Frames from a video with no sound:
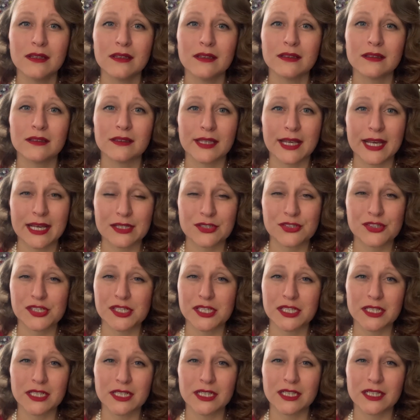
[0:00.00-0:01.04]
last
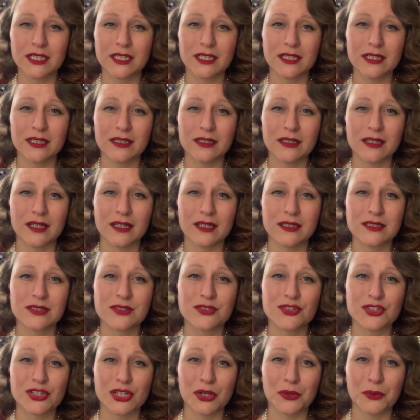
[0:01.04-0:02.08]
year at
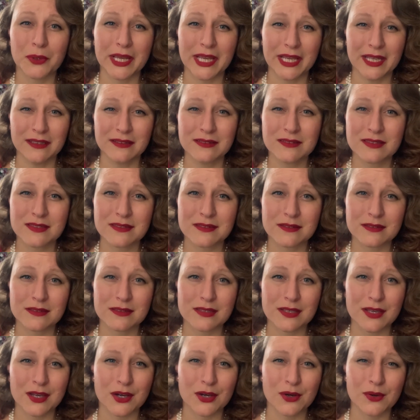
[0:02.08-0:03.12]
Joann's,
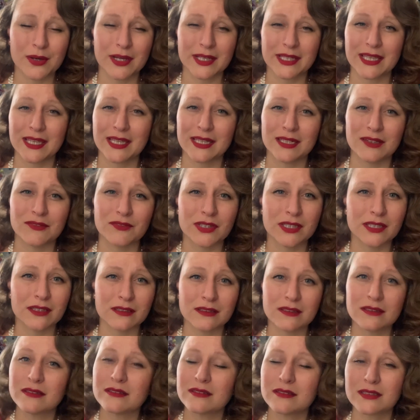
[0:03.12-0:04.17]
so I can't even
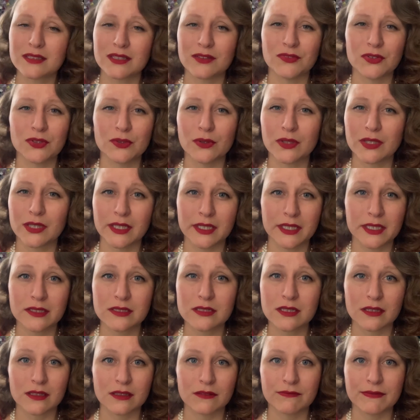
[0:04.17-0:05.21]
give you a link
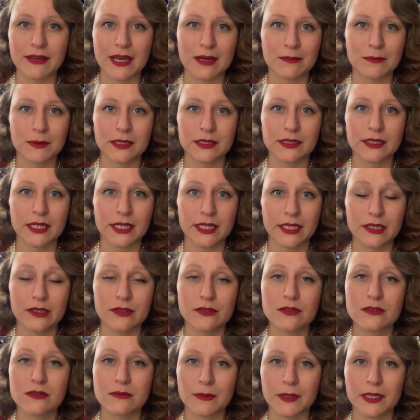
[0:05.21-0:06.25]
to the fabric that I
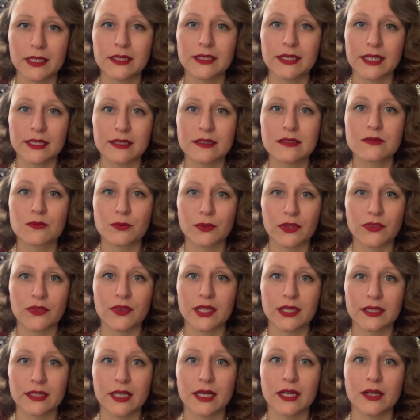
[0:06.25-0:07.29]
used, but that is one
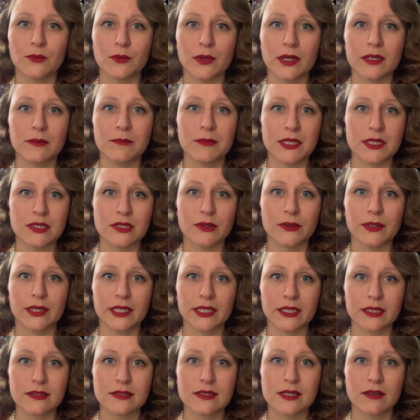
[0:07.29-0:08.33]
thing that I want to be doing,
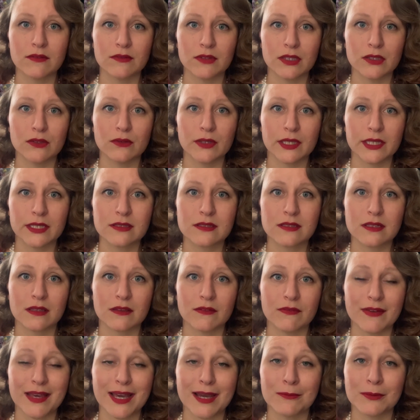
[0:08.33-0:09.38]
is giving you links to the
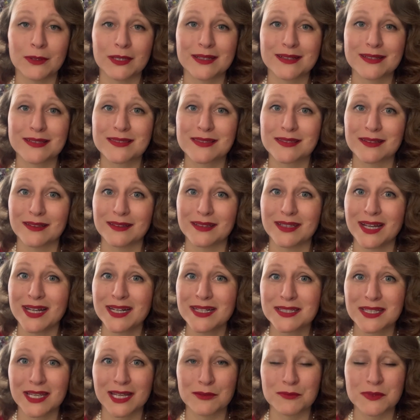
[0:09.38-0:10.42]
fabric, because a lot of
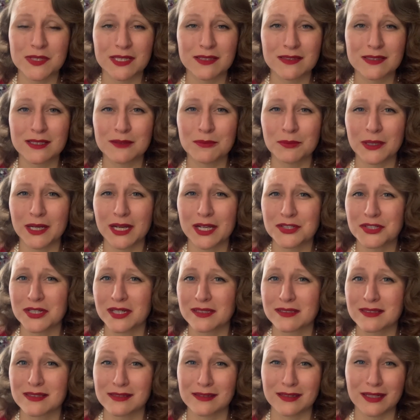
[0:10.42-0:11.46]
times I see
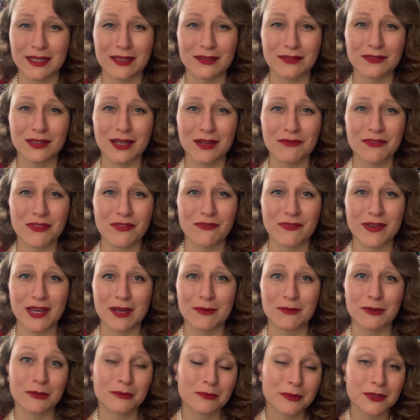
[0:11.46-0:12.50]
projects and I love the
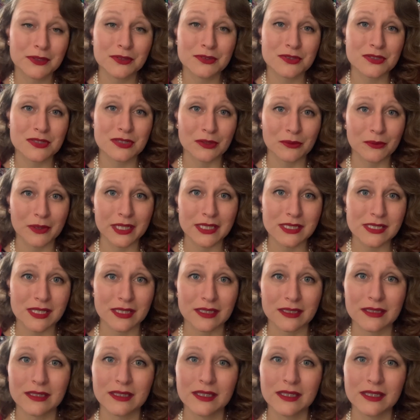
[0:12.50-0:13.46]
fabric, but there's no way to